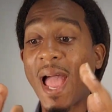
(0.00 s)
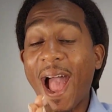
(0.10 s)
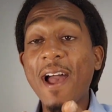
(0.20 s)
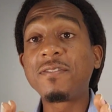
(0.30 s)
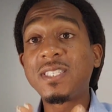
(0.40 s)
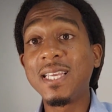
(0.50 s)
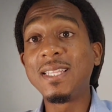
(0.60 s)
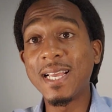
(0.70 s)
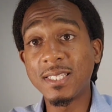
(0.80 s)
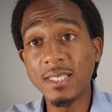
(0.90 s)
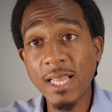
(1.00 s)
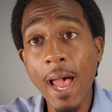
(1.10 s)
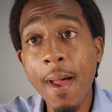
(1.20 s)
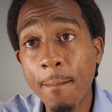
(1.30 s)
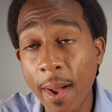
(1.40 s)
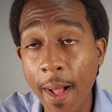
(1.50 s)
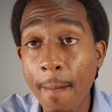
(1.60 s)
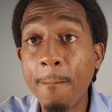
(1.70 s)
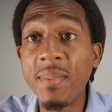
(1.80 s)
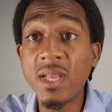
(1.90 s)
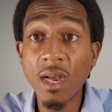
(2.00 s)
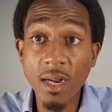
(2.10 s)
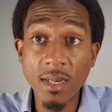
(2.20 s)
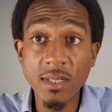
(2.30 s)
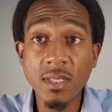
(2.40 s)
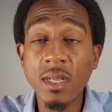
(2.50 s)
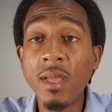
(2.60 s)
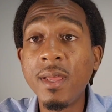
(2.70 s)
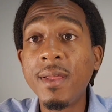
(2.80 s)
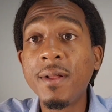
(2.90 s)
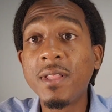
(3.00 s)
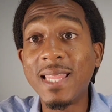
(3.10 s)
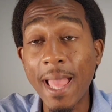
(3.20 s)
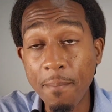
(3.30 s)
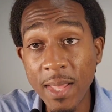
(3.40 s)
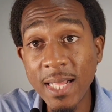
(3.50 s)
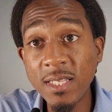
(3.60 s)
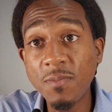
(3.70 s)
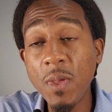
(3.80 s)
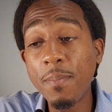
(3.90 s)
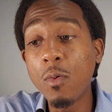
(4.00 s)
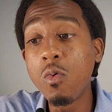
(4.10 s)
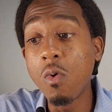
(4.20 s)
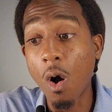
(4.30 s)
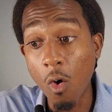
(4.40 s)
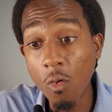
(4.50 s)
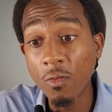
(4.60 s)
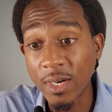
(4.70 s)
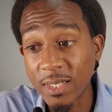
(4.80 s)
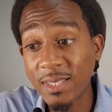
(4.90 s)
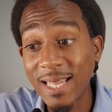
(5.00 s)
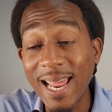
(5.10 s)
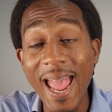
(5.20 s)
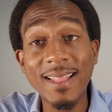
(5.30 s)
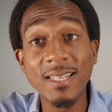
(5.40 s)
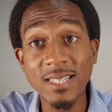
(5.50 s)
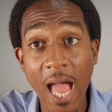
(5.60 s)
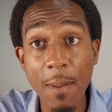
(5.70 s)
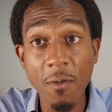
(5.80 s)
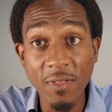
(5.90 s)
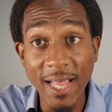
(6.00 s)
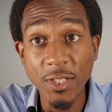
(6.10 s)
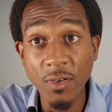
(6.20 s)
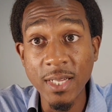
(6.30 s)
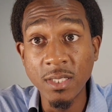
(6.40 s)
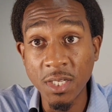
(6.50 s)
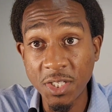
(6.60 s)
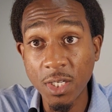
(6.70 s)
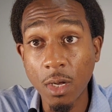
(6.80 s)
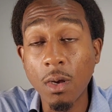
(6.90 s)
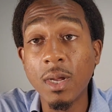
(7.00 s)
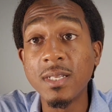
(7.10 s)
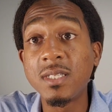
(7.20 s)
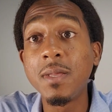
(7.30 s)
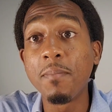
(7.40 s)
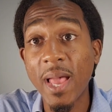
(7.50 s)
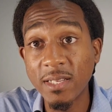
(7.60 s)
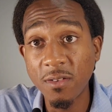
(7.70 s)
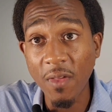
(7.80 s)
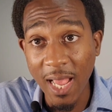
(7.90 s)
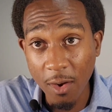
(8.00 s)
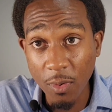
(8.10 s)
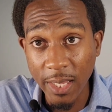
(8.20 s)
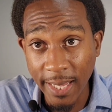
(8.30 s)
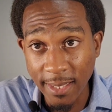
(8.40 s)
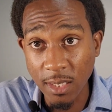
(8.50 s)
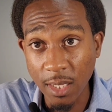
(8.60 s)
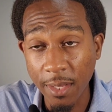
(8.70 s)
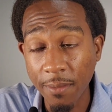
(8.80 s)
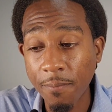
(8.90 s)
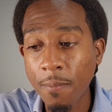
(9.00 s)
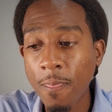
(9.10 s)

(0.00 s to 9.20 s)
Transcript: I've said that's a time bomb because that means people who own real estate at the time of that transition are going to see massive equity gains again.